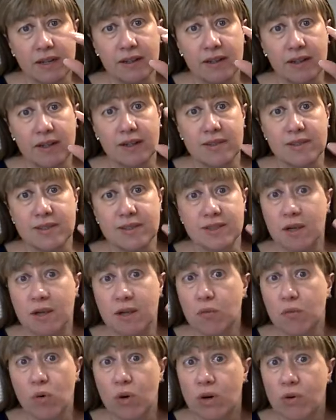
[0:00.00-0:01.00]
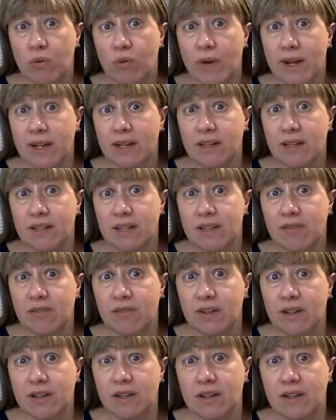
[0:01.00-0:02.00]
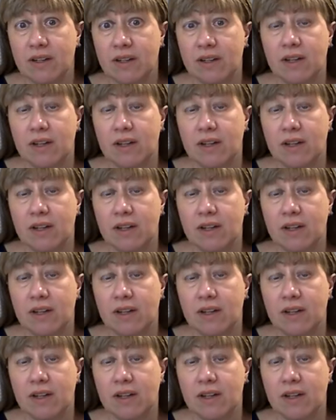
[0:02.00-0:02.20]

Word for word: and some who are already living